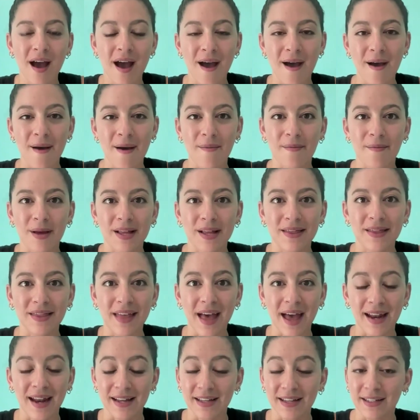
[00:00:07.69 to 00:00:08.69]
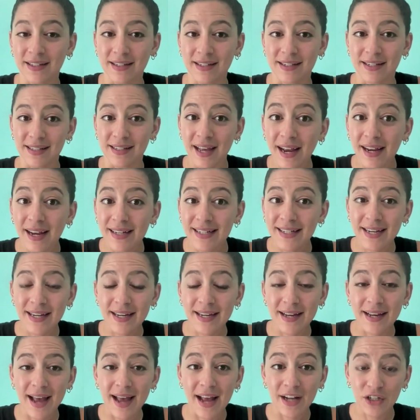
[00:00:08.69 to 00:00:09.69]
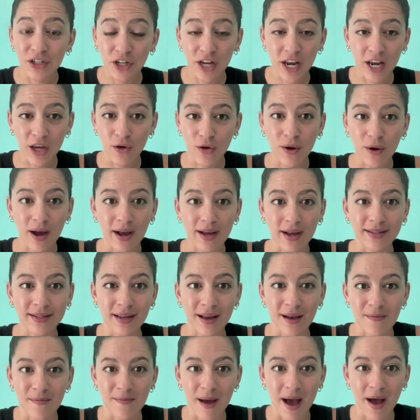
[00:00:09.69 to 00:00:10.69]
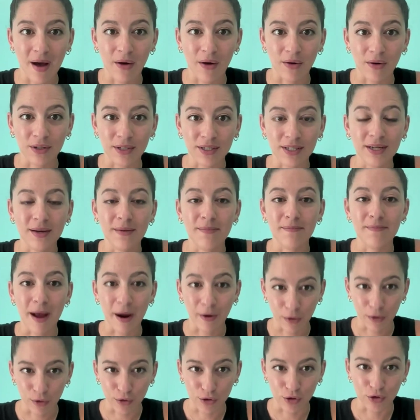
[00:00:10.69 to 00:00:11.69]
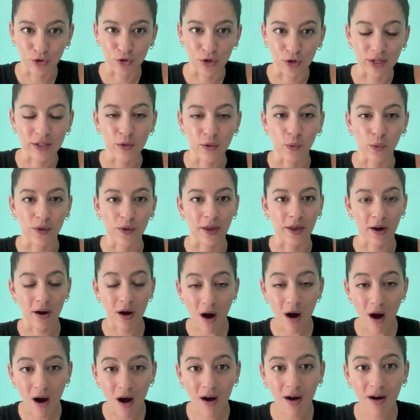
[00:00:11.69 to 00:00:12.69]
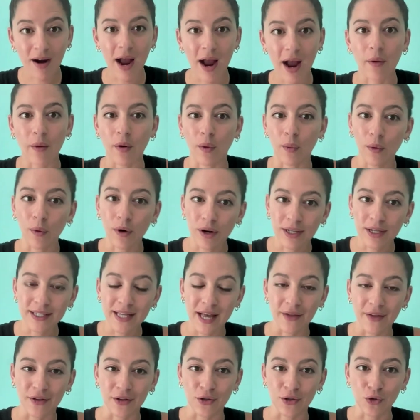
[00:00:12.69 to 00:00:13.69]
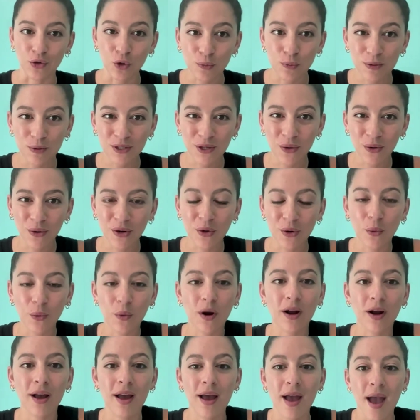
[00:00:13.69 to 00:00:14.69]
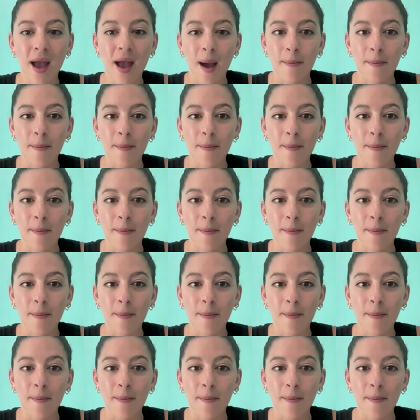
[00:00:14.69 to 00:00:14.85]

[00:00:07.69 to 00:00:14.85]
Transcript: that is designed to educate you guys about macronutrients, what they are, how it works, how this group is going to work.